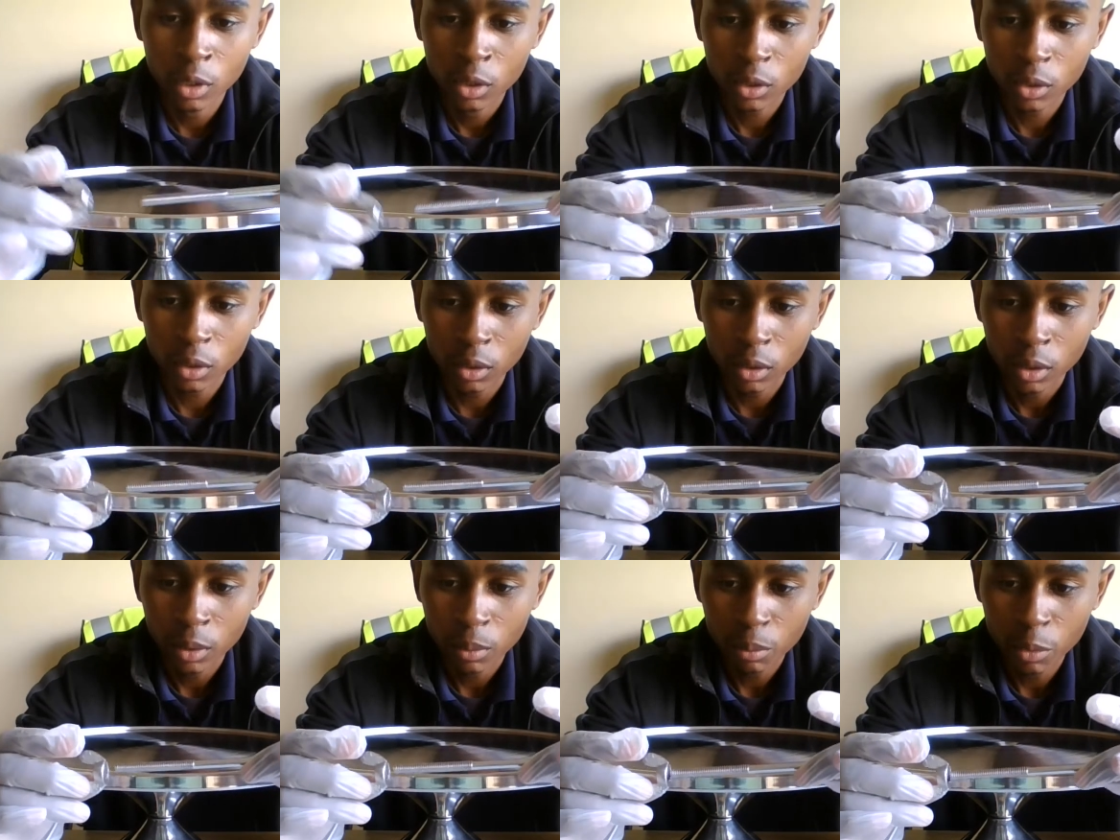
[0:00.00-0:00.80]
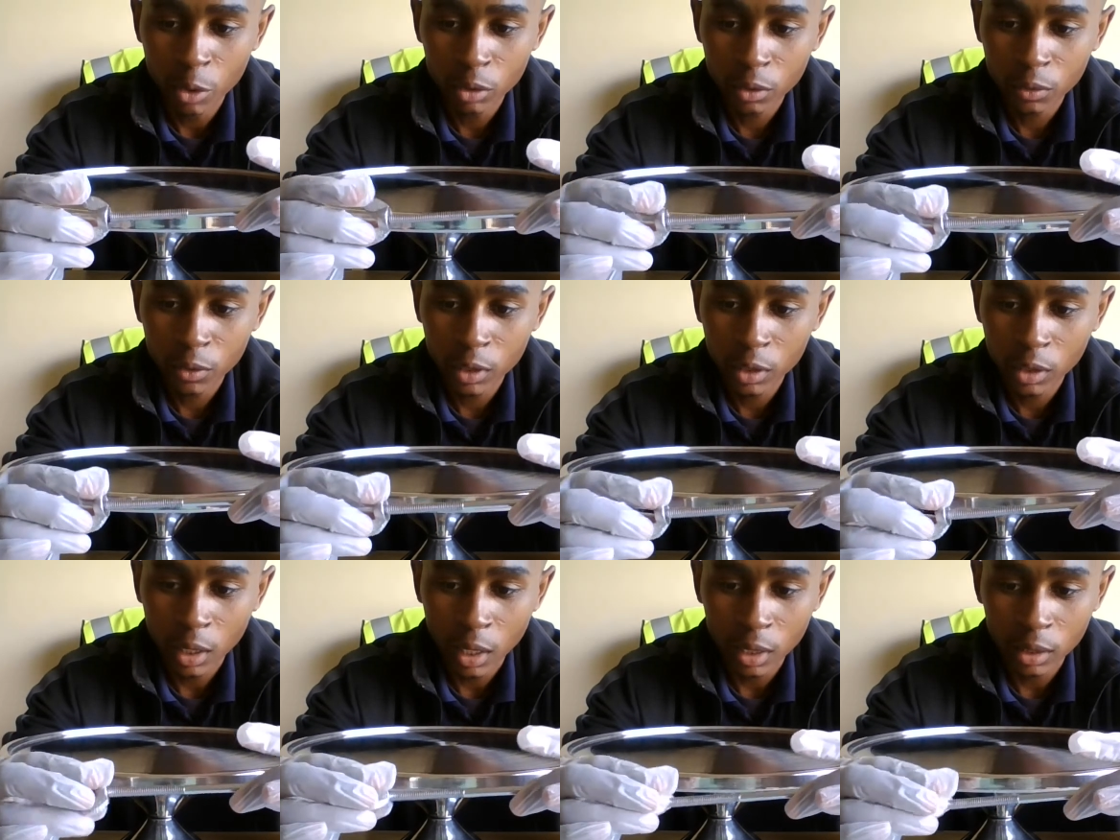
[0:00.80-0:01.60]
So both of these
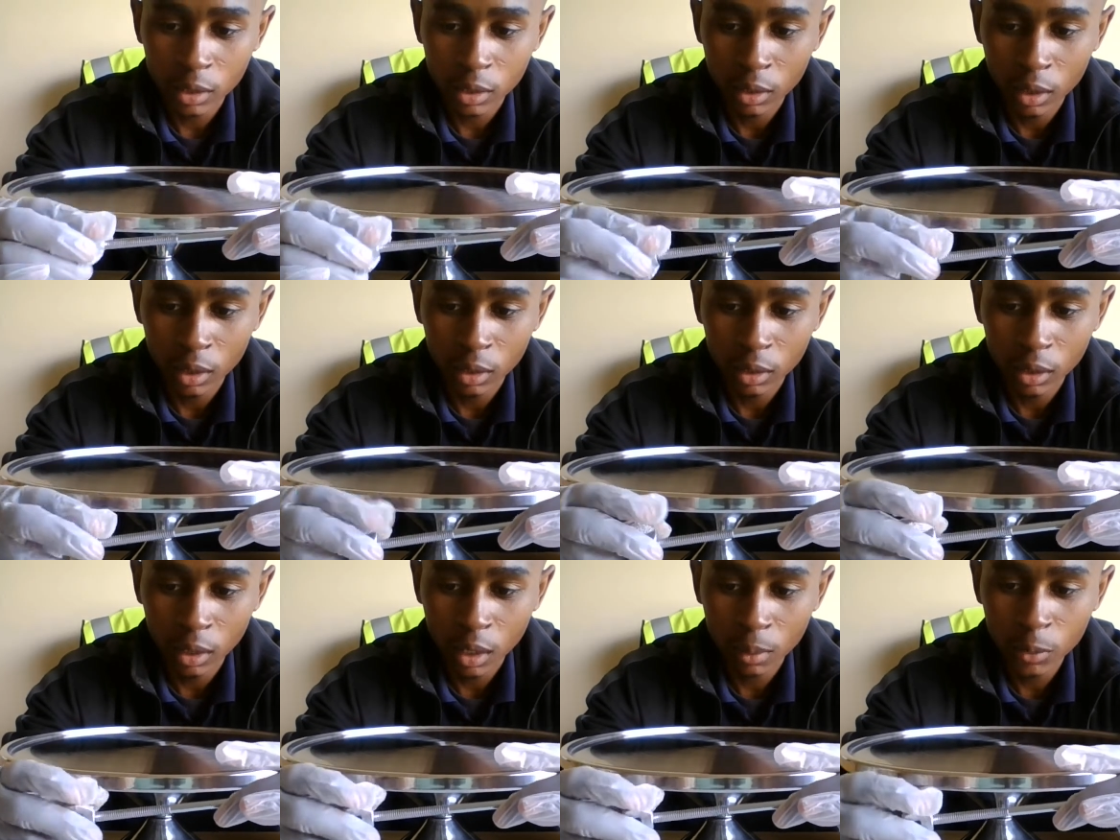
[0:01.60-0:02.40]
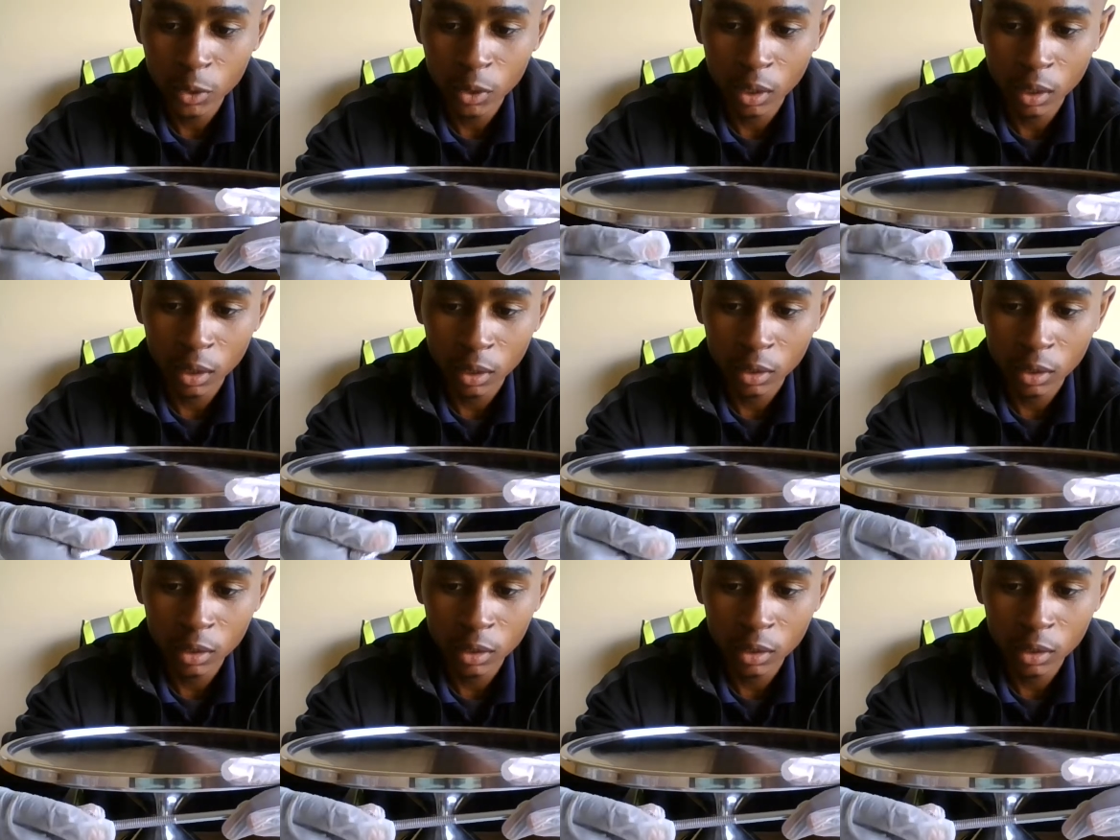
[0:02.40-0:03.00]
guys, they come together.